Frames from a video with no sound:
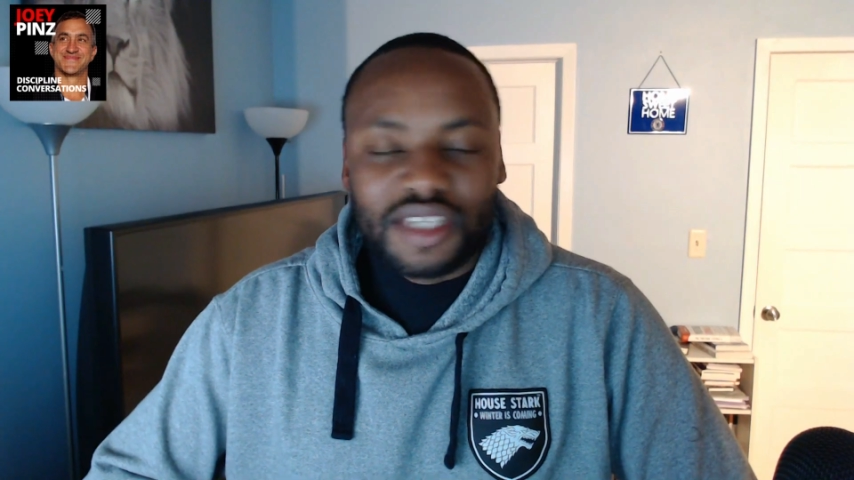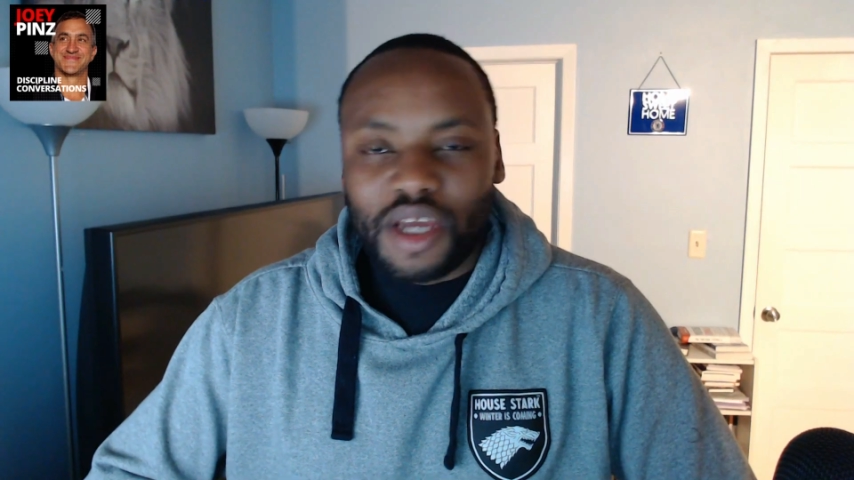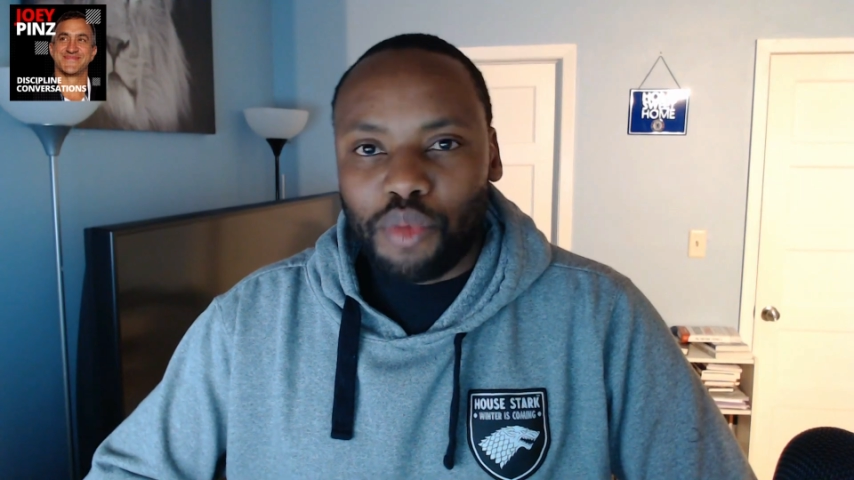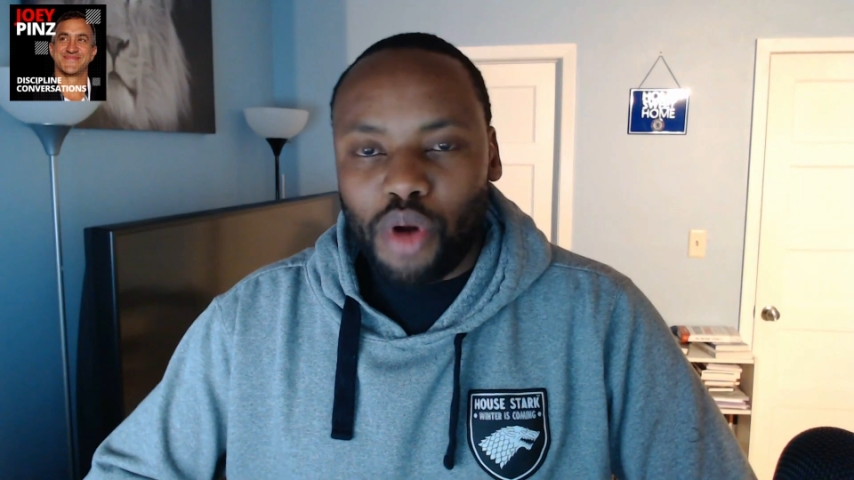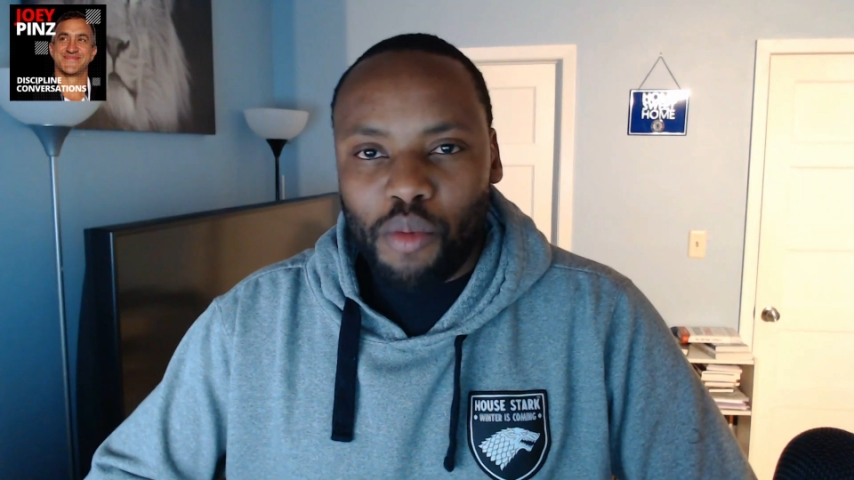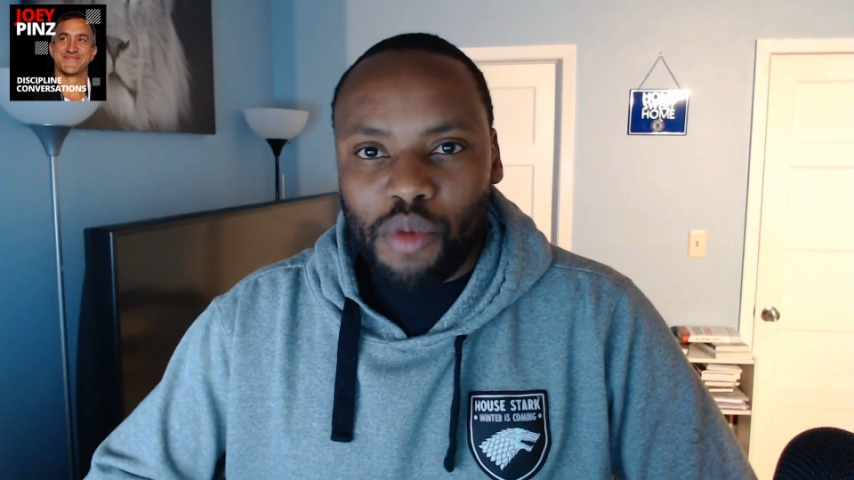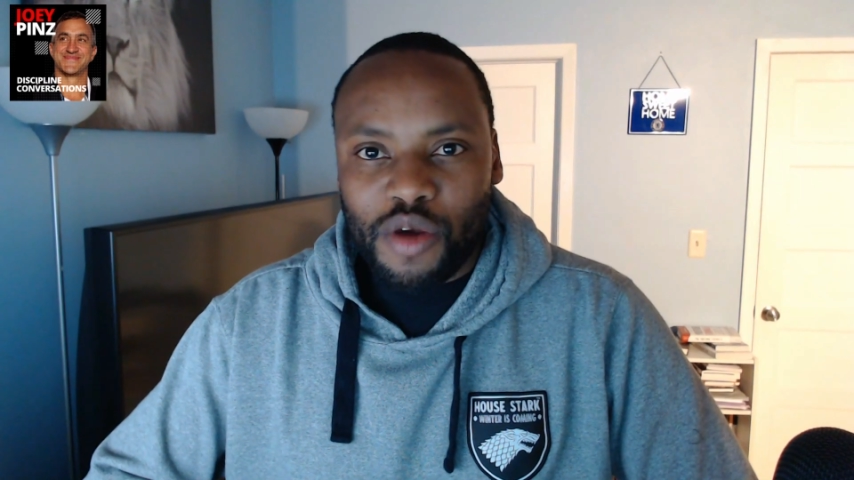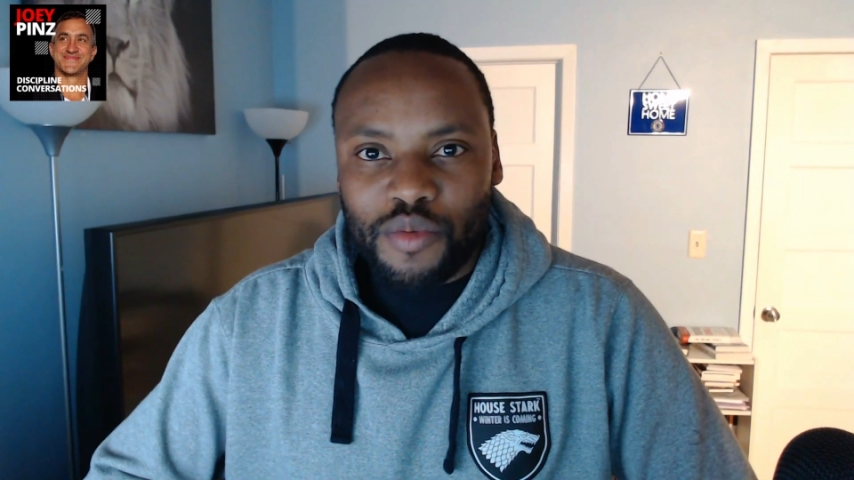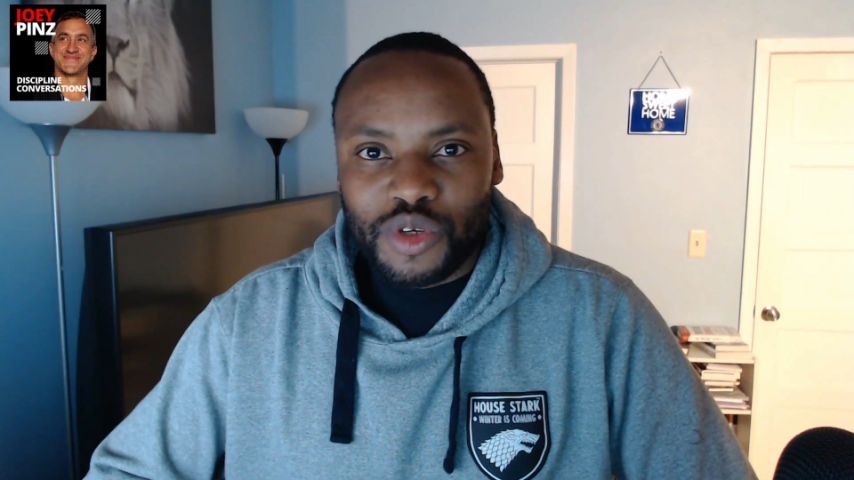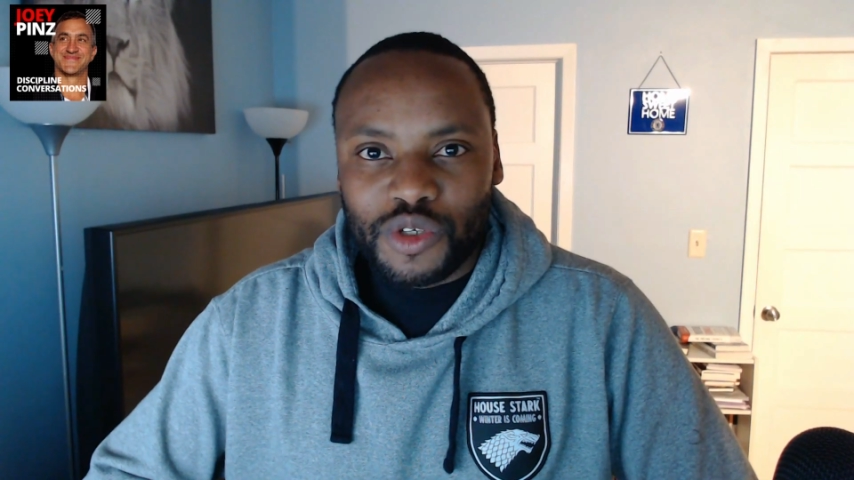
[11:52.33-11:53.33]
you see a
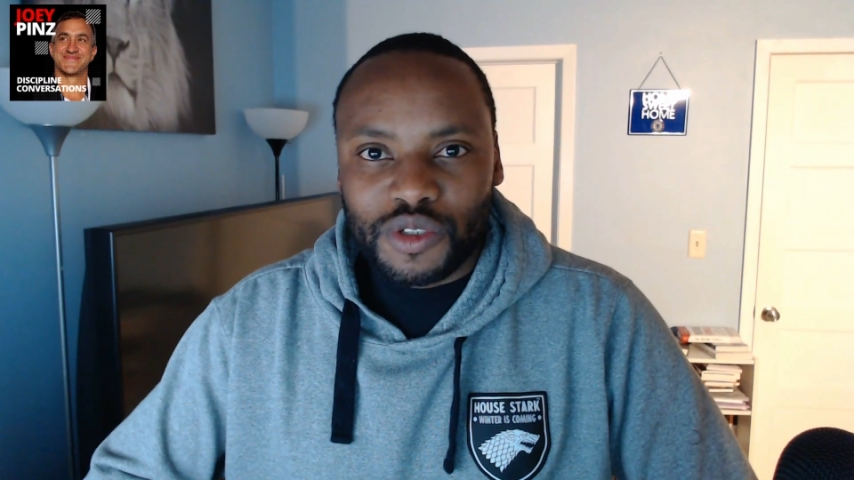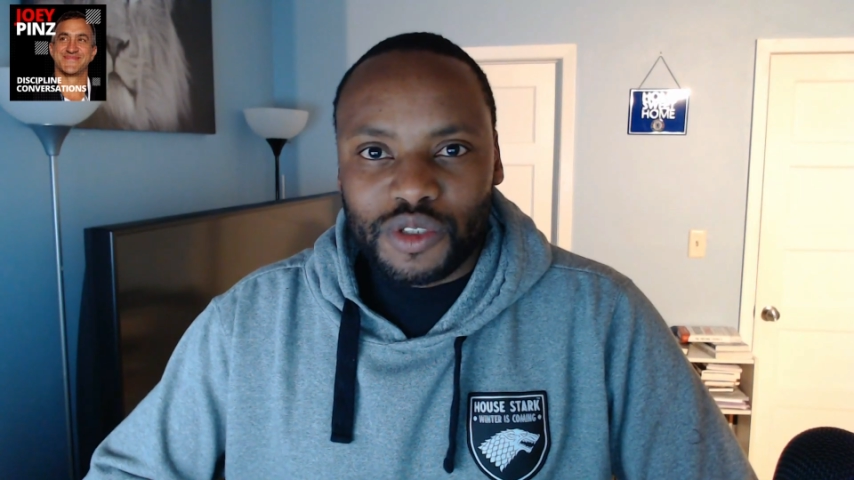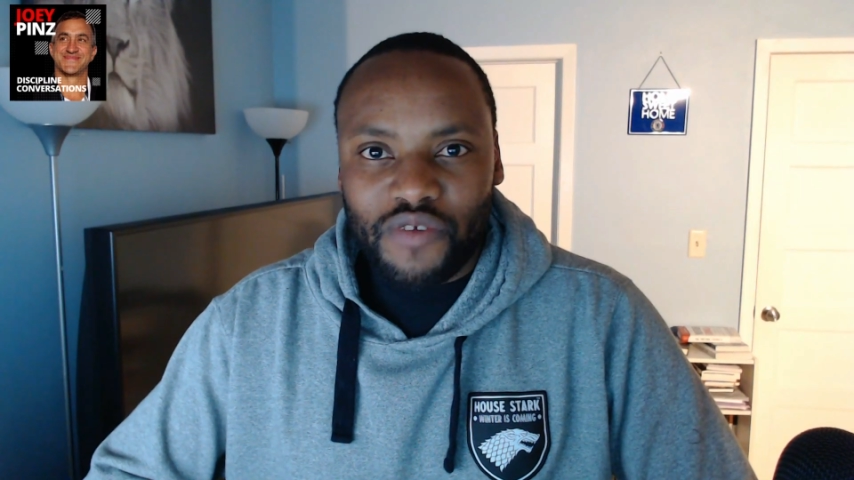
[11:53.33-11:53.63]
problem,